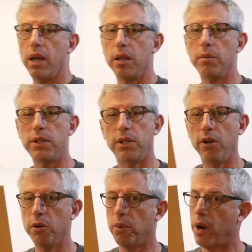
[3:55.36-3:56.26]
The
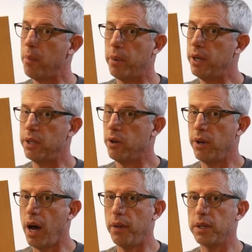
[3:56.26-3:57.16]
material properties are
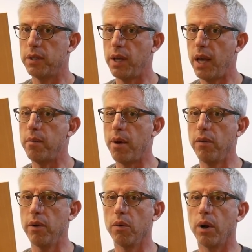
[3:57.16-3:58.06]
not the same
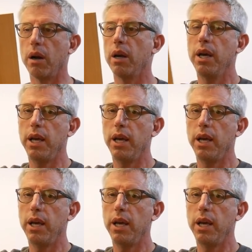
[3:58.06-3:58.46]
everywhere.